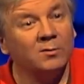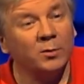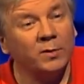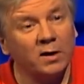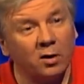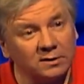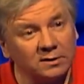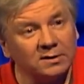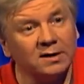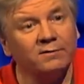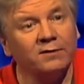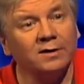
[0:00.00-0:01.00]
But because the
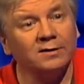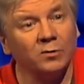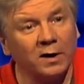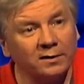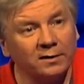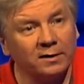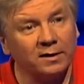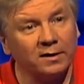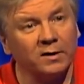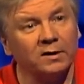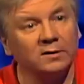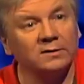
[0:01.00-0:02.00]
safeguards weren't there,
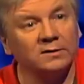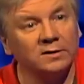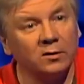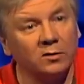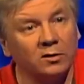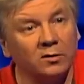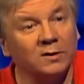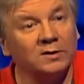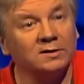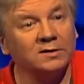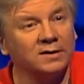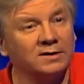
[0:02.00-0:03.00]
because there's no law, we
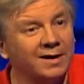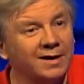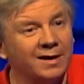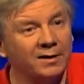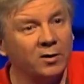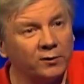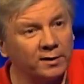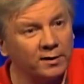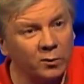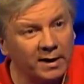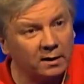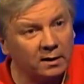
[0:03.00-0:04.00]
just have this nod and
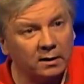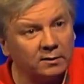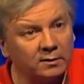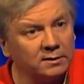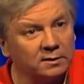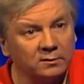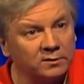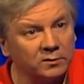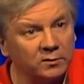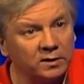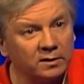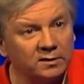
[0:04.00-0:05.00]
a wink Irish solution
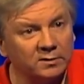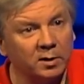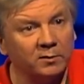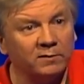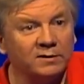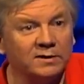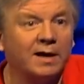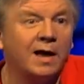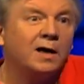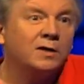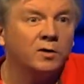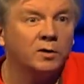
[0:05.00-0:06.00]
to an Irish problem of saying,
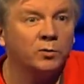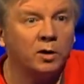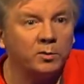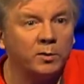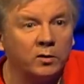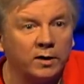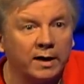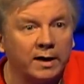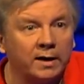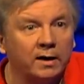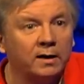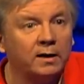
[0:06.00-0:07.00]
actually, it'll probably be
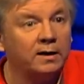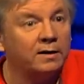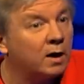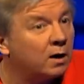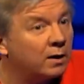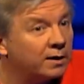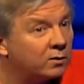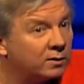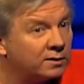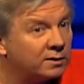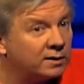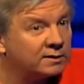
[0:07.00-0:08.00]
okay. And even the High
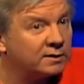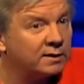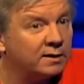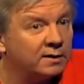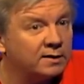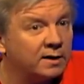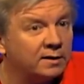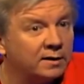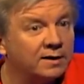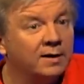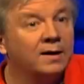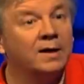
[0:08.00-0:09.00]
Court nearly said
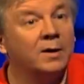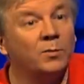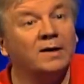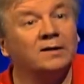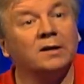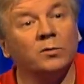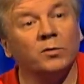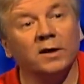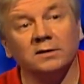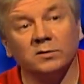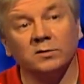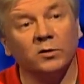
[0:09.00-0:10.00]
that. It means that the
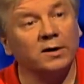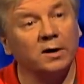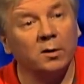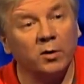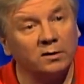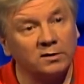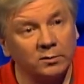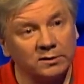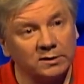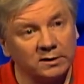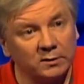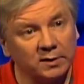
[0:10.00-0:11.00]
person is put in an impossible
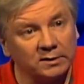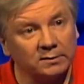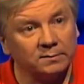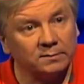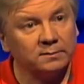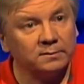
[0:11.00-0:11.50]
situation.